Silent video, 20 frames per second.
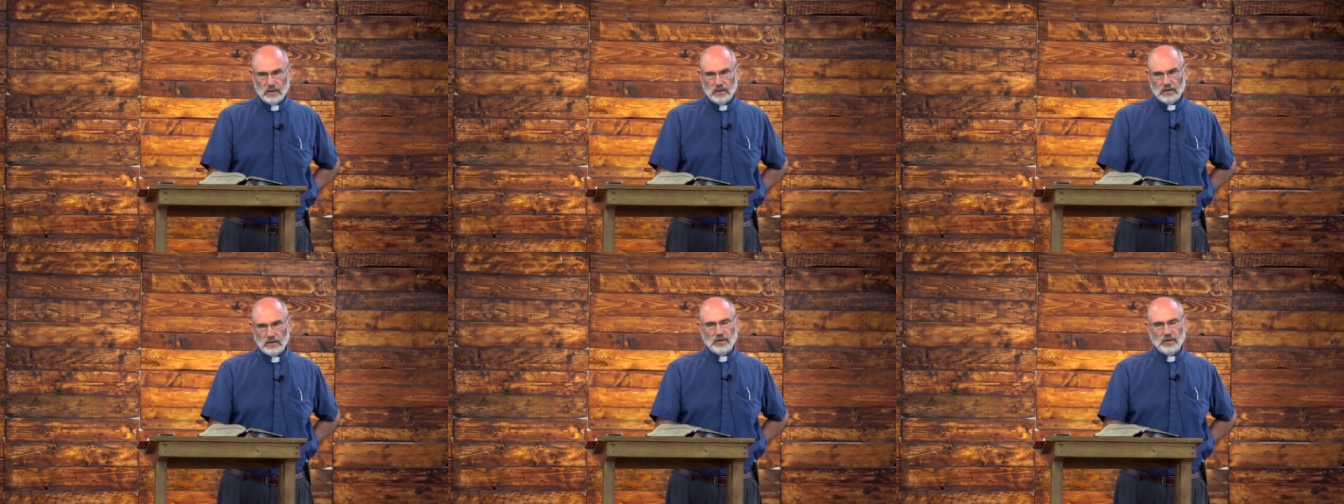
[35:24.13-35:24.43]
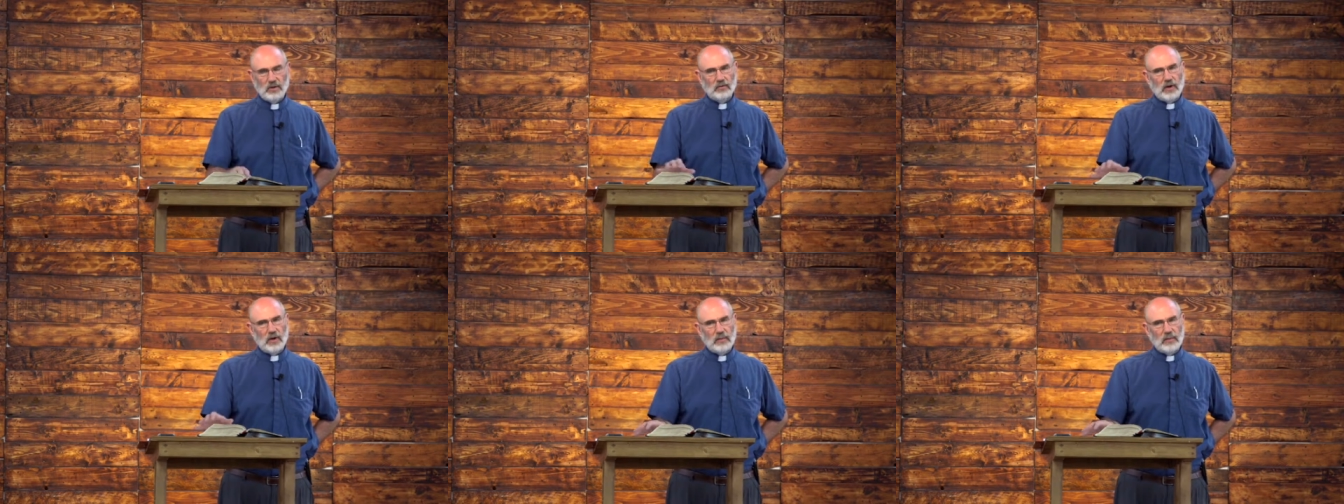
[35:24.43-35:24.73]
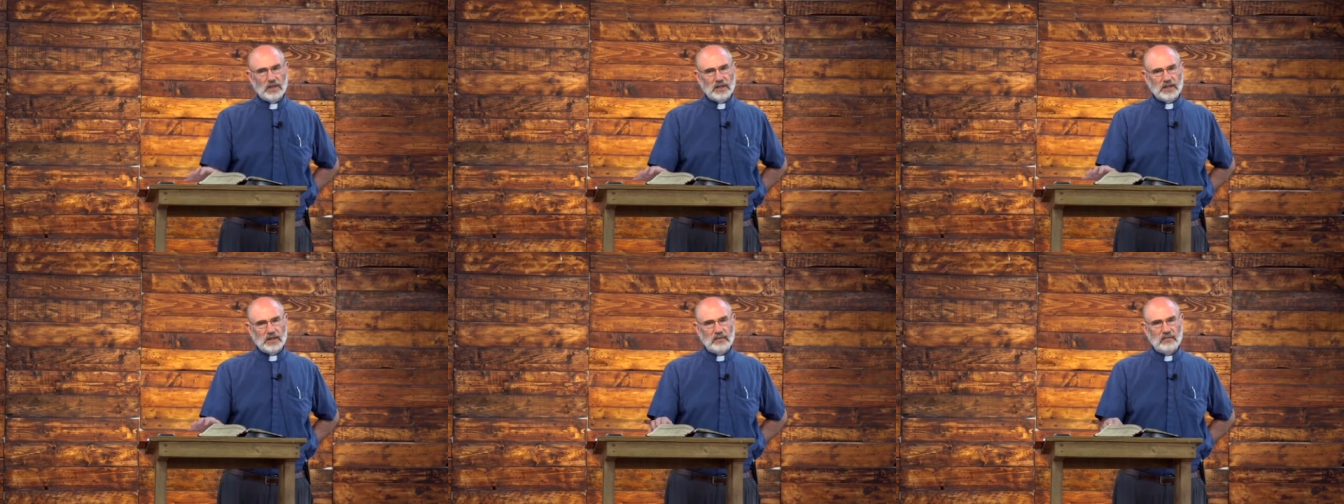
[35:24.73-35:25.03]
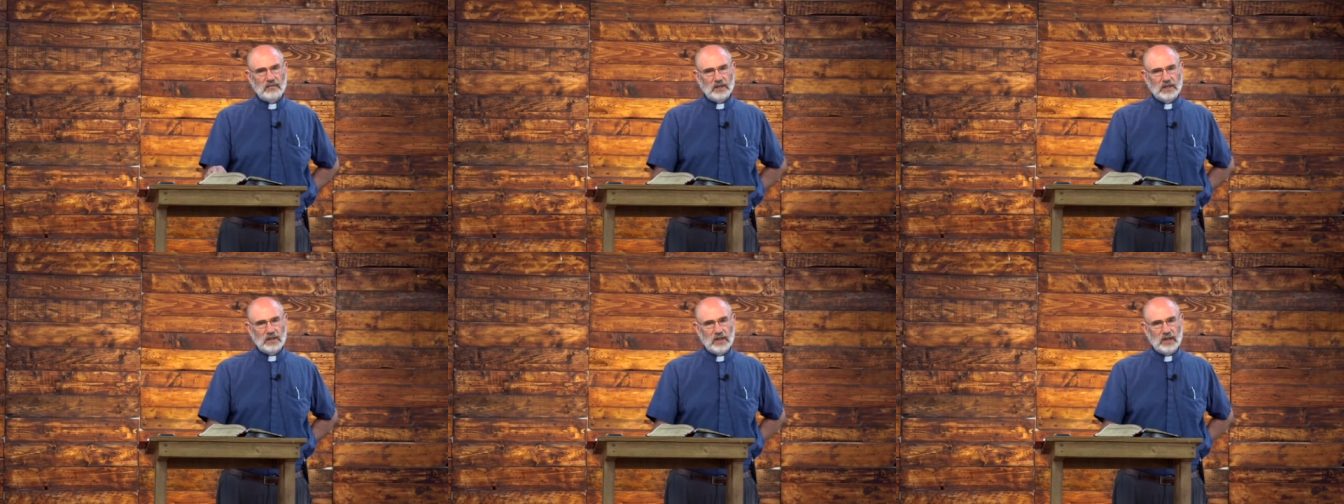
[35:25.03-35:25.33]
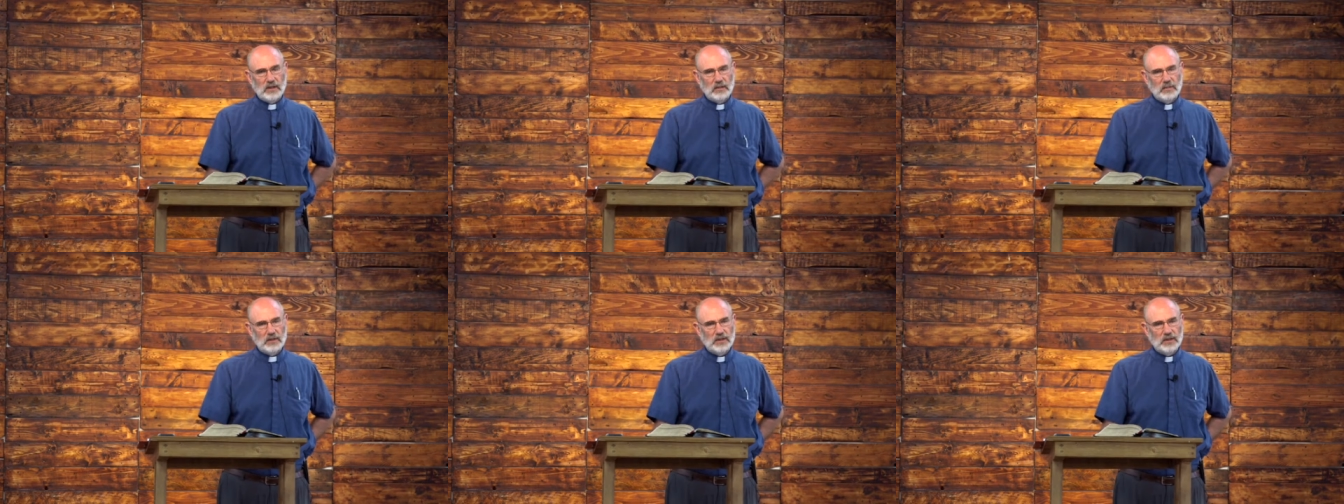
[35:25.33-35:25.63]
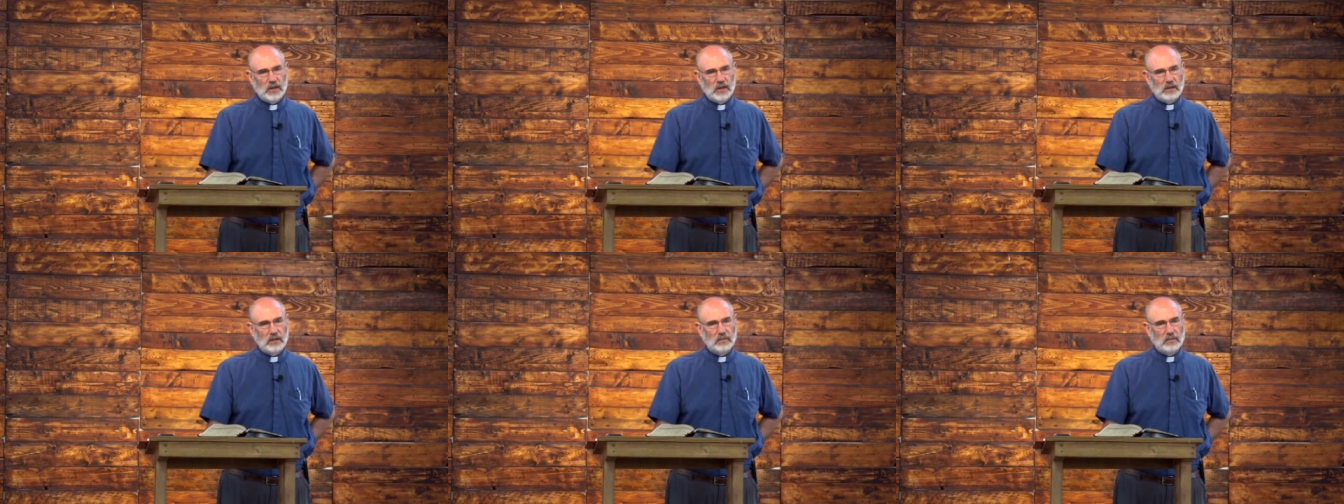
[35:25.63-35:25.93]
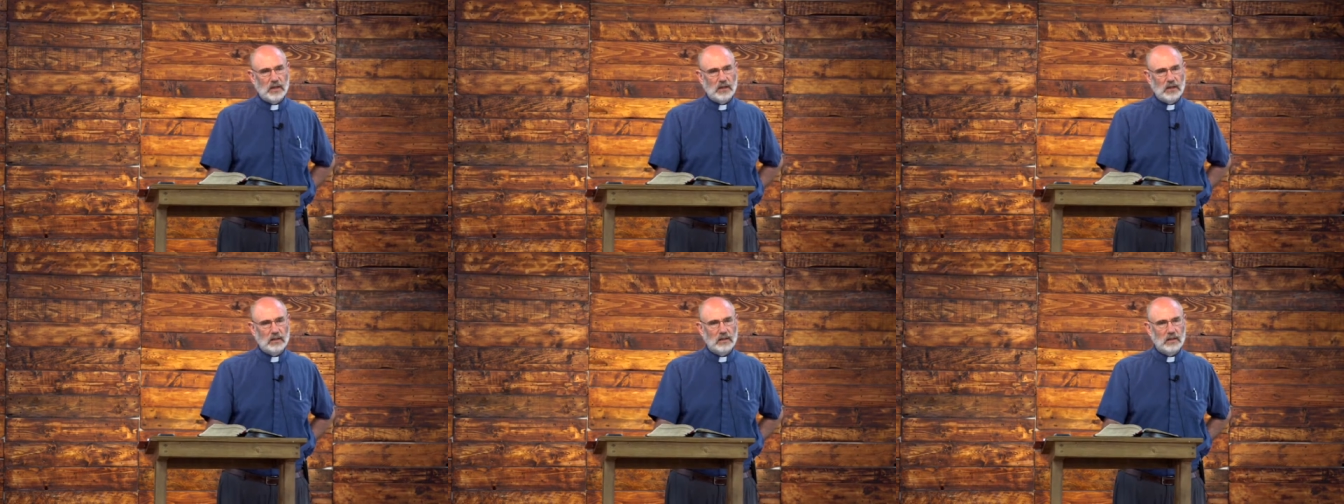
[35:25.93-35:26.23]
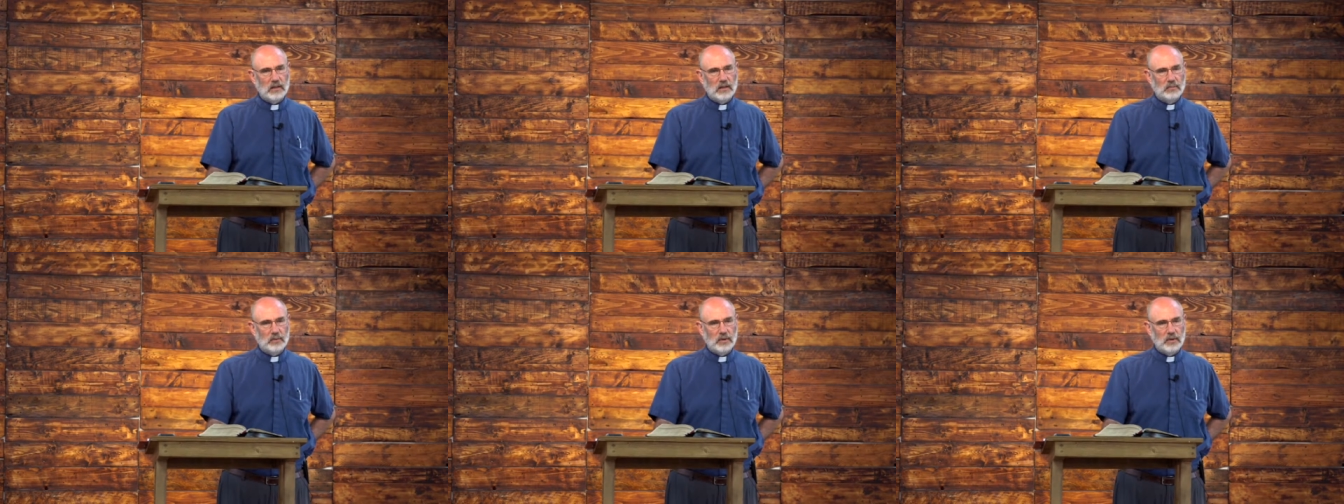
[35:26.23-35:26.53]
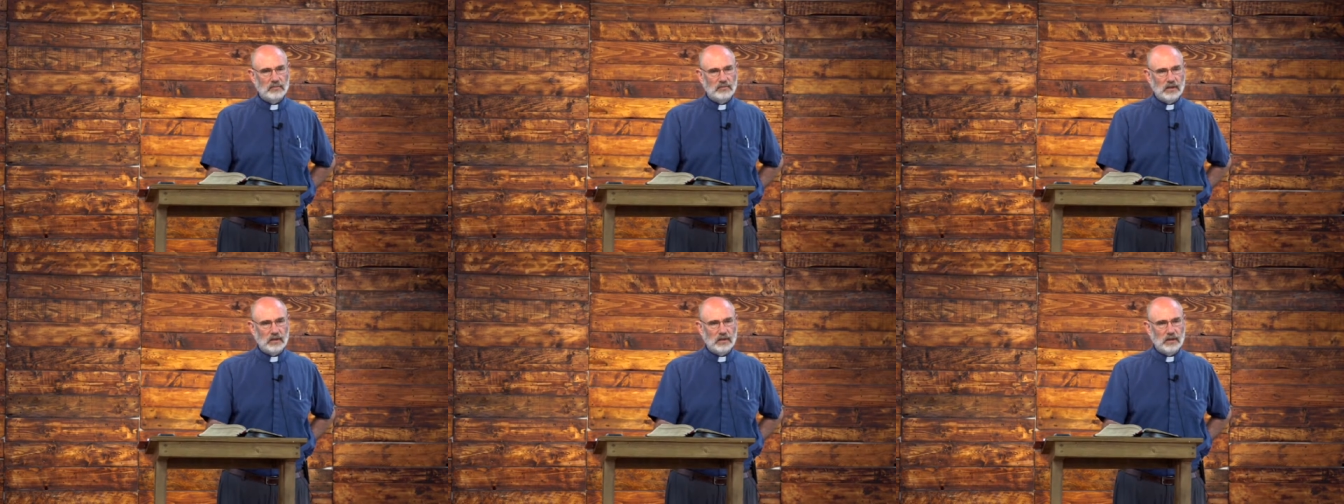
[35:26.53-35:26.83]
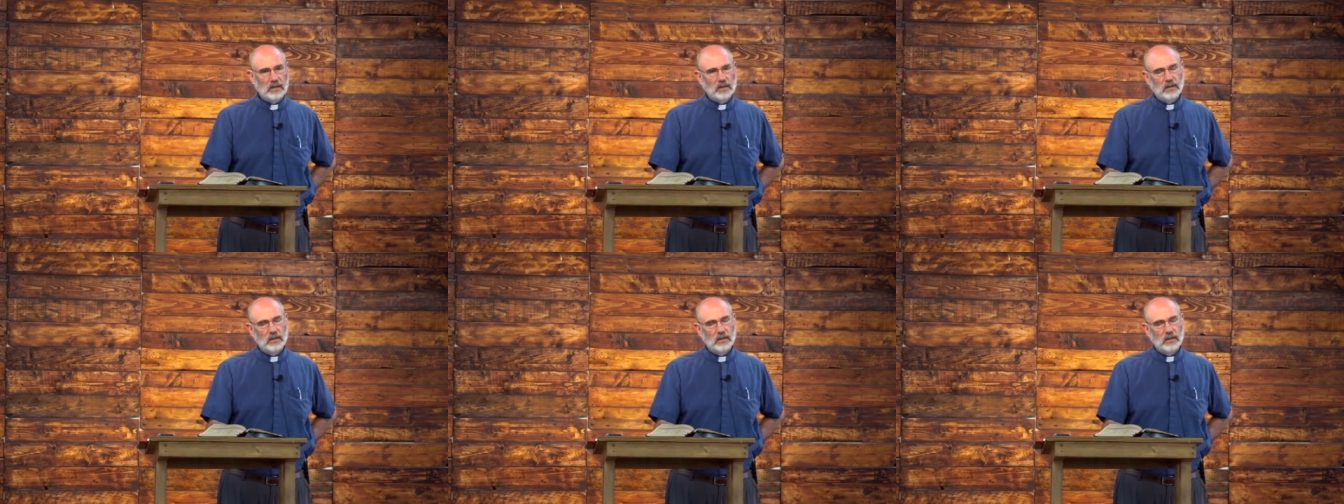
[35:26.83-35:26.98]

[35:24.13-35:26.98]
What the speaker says: Deuteronomy 17, we talked about briefly